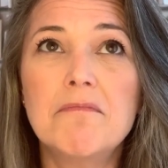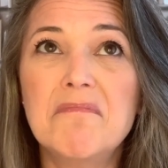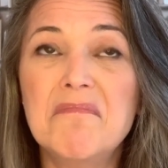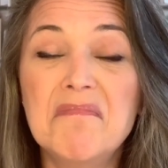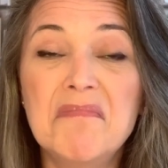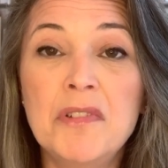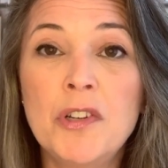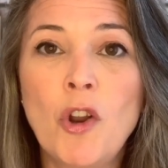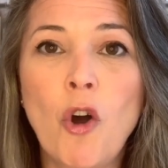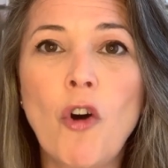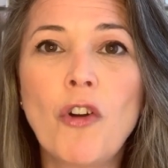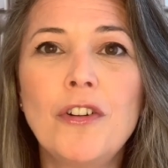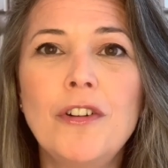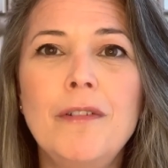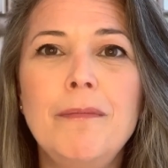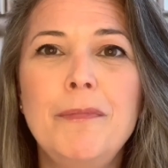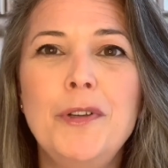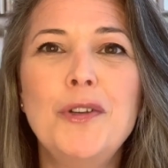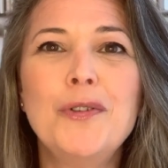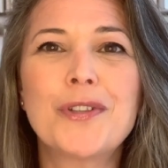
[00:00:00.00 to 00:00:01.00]

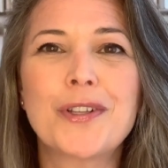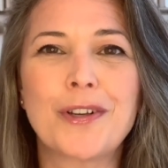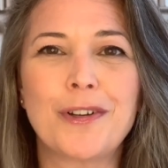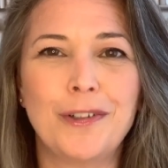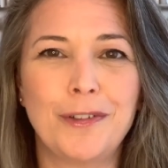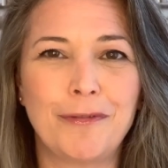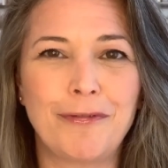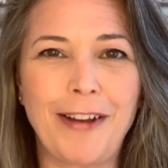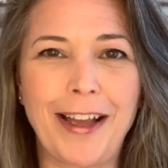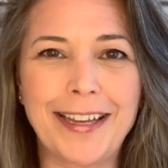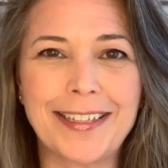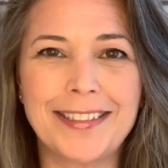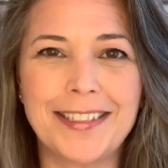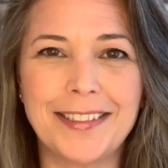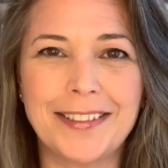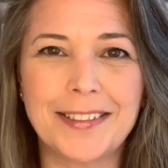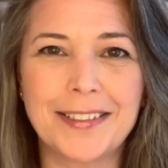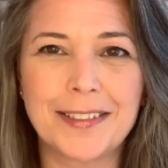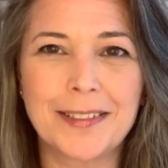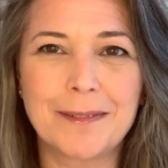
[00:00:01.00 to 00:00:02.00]
non-musical
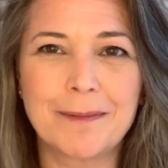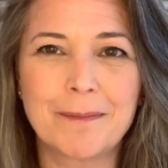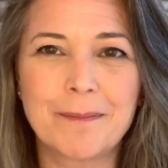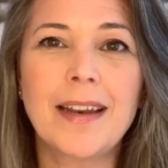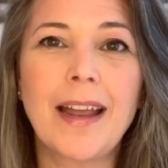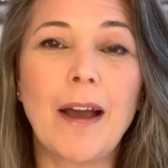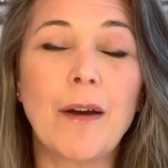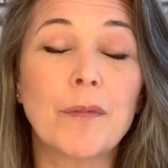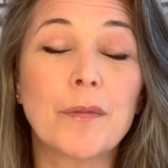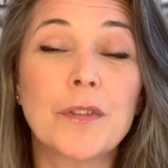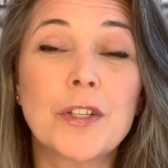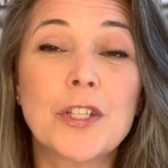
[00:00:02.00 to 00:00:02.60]
factors. Now, the